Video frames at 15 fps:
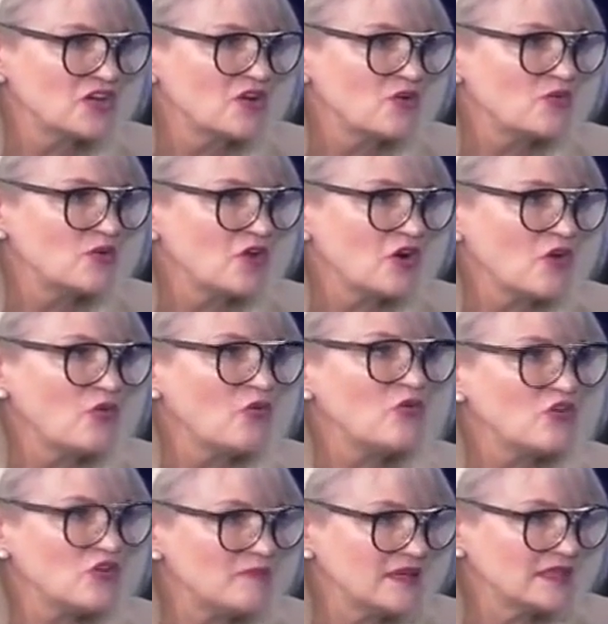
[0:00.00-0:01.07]
we are all
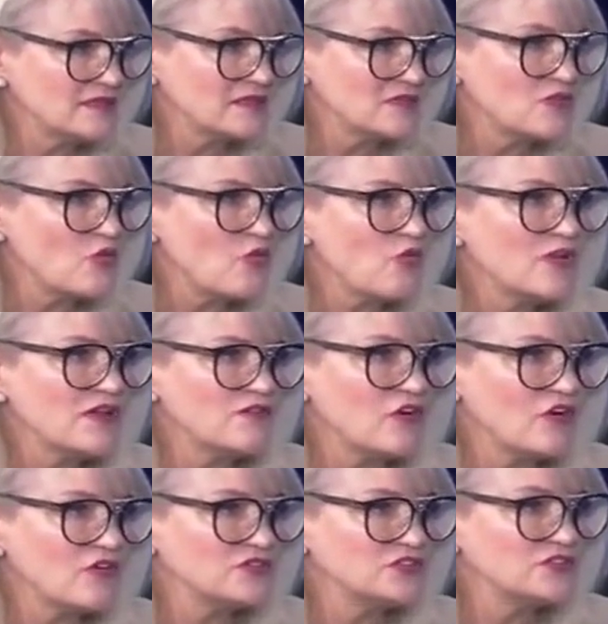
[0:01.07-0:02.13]
committed and all
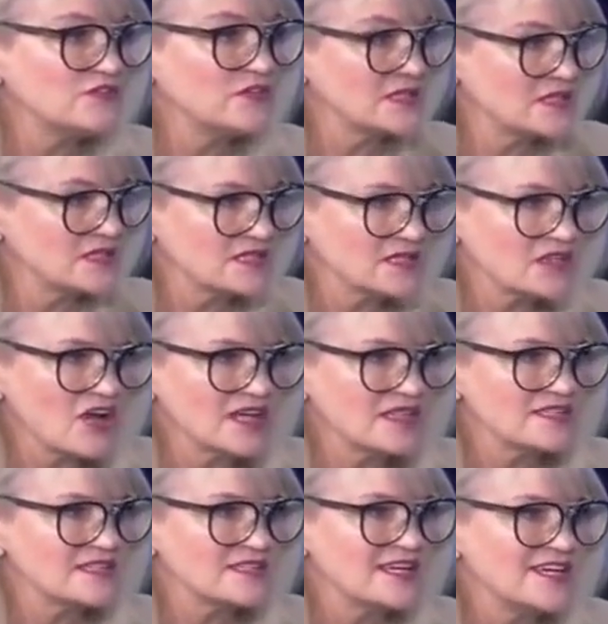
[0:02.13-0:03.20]
involved to visit sites,